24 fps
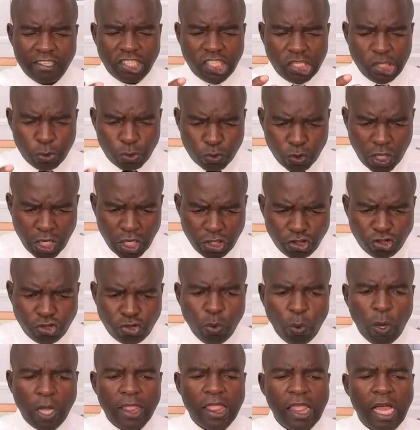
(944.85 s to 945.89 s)
She to
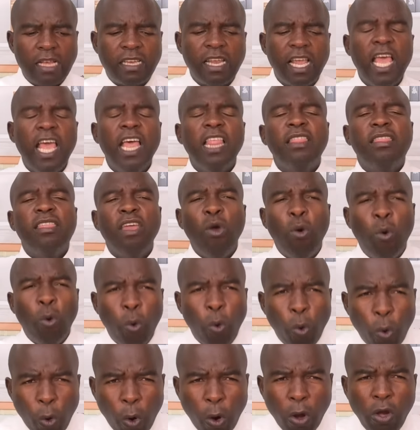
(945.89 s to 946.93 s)
ensure that the
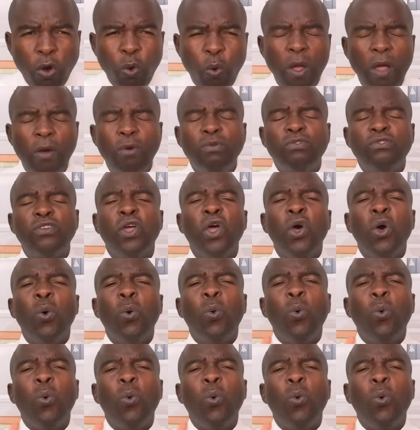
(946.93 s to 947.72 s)
whole world